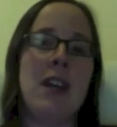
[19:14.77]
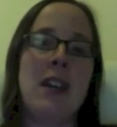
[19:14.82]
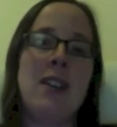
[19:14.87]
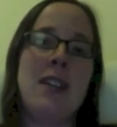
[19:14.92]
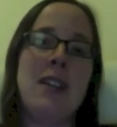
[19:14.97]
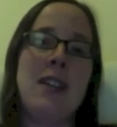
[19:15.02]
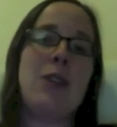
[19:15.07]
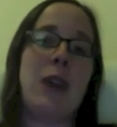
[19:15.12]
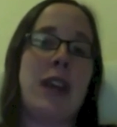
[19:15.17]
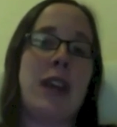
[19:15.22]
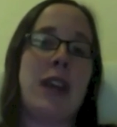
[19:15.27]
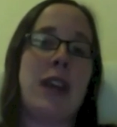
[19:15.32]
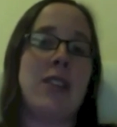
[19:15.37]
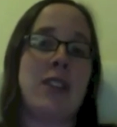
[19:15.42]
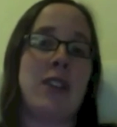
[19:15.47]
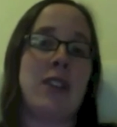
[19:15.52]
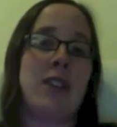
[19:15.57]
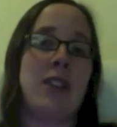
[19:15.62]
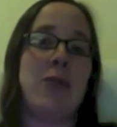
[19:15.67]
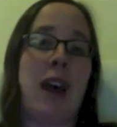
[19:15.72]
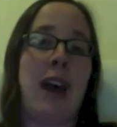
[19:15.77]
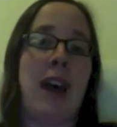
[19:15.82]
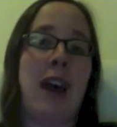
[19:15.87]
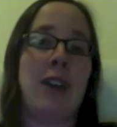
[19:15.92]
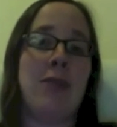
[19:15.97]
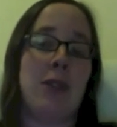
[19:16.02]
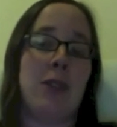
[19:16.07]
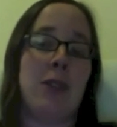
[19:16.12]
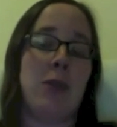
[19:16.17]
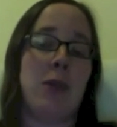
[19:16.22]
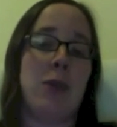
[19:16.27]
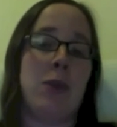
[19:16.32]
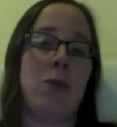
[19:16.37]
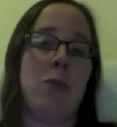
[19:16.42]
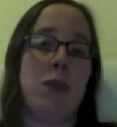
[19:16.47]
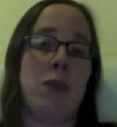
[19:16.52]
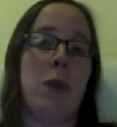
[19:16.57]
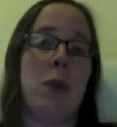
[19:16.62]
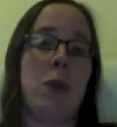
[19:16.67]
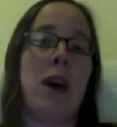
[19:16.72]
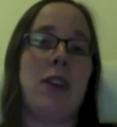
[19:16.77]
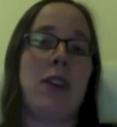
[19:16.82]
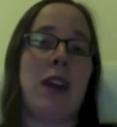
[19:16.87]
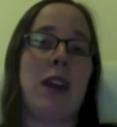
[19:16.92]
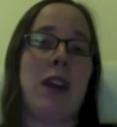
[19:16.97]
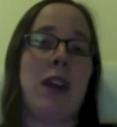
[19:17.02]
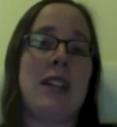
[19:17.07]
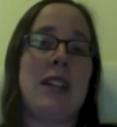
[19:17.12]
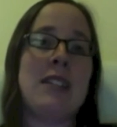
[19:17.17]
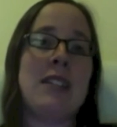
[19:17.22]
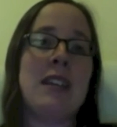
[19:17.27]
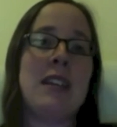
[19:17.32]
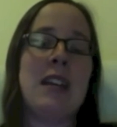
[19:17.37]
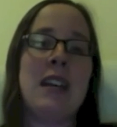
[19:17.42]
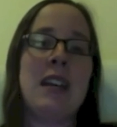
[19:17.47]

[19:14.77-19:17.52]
these craters are in fact filled with with water ice.